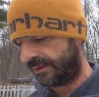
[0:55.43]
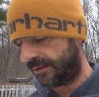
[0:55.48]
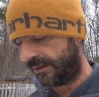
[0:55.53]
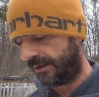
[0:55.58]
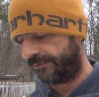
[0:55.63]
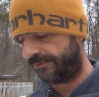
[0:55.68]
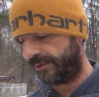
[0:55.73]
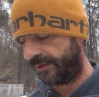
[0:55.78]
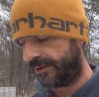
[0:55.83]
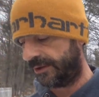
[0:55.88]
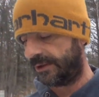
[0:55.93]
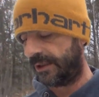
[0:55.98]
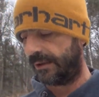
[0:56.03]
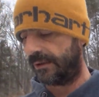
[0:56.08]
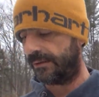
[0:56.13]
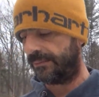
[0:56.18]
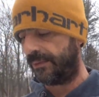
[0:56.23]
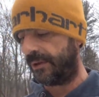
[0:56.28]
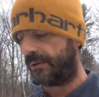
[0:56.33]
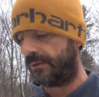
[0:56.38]
so definitely check
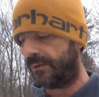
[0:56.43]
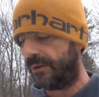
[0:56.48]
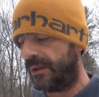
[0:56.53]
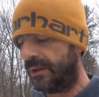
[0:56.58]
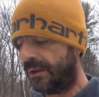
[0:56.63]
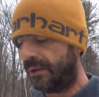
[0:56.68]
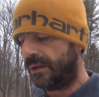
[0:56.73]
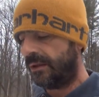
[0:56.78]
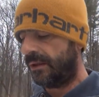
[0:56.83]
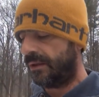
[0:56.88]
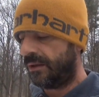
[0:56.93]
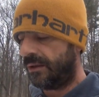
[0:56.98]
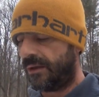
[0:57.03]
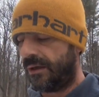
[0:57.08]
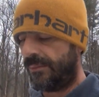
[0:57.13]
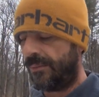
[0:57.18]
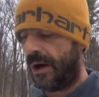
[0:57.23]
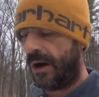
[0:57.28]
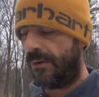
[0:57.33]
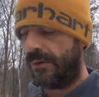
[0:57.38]
them out
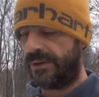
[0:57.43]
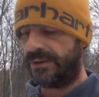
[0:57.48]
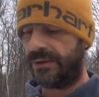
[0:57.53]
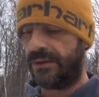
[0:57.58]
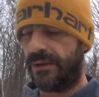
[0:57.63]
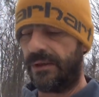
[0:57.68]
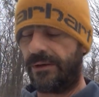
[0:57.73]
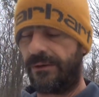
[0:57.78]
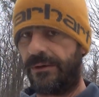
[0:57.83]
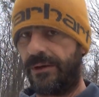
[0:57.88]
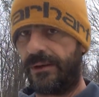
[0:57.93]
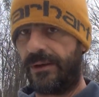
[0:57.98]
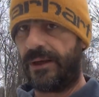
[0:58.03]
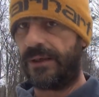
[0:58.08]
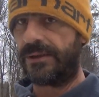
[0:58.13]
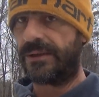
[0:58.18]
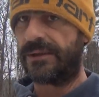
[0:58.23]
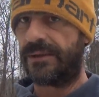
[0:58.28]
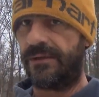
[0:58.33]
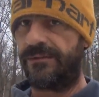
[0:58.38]
I'm always leery of that
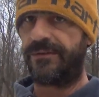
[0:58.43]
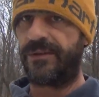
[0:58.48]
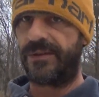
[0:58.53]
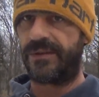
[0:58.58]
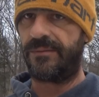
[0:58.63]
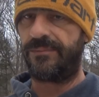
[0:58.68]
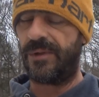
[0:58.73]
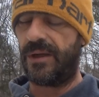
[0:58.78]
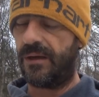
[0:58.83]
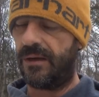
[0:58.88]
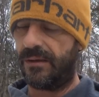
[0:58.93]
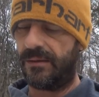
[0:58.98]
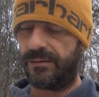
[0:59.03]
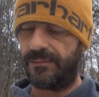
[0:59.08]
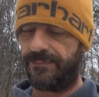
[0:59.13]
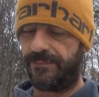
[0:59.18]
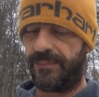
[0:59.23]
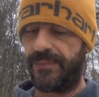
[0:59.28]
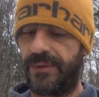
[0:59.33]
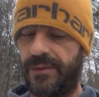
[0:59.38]
stuff because I'm not
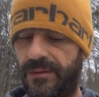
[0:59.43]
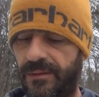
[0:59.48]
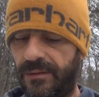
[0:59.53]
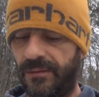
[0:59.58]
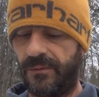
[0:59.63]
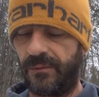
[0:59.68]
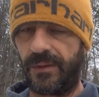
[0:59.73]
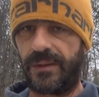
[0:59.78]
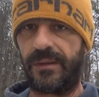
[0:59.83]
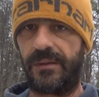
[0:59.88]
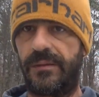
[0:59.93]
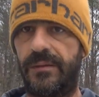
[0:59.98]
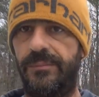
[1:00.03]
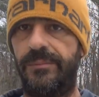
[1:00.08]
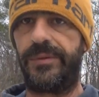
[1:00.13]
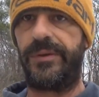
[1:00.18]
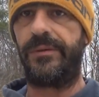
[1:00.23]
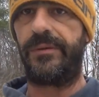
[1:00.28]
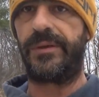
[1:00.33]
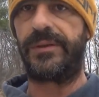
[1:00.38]
you know, wicked
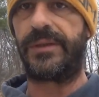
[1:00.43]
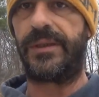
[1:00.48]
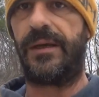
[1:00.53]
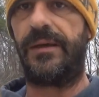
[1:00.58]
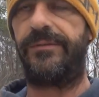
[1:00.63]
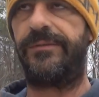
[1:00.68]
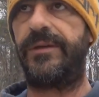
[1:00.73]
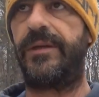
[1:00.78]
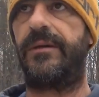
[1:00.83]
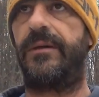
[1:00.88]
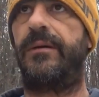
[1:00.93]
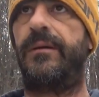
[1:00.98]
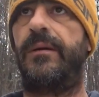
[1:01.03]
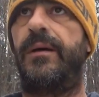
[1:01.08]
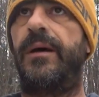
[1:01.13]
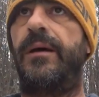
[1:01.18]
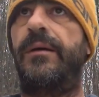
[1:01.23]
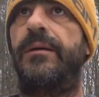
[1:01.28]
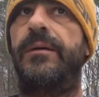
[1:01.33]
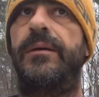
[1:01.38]
computer savvy and all
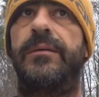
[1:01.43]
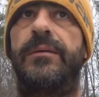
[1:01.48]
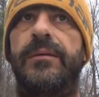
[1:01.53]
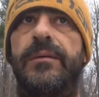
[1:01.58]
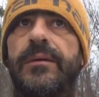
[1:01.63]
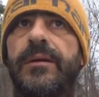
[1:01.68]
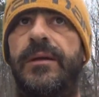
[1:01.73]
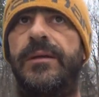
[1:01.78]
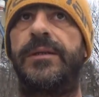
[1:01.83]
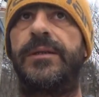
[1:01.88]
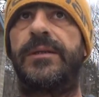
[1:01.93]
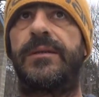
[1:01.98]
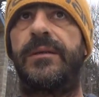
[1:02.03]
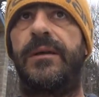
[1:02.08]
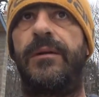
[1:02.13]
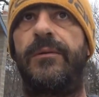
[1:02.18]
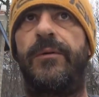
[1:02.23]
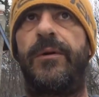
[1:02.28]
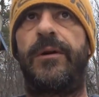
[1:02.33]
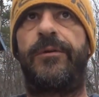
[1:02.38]
that. And I just, I
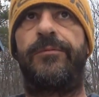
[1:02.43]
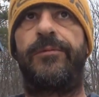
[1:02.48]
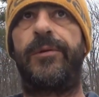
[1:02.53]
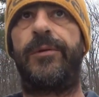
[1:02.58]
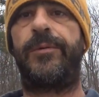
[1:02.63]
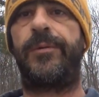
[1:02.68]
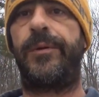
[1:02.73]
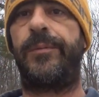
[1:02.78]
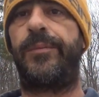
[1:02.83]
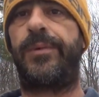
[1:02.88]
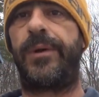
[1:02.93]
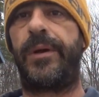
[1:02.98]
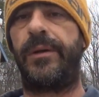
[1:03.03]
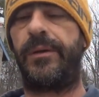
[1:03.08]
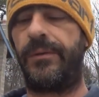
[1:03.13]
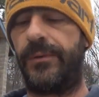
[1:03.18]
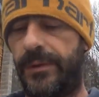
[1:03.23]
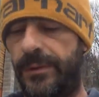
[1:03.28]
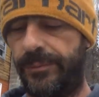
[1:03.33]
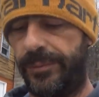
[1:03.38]
don't want to ruin a brand
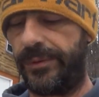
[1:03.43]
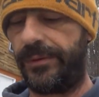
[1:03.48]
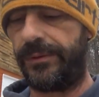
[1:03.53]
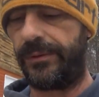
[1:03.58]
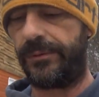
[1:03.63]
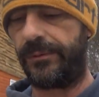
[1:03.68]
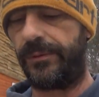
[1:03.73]
new computer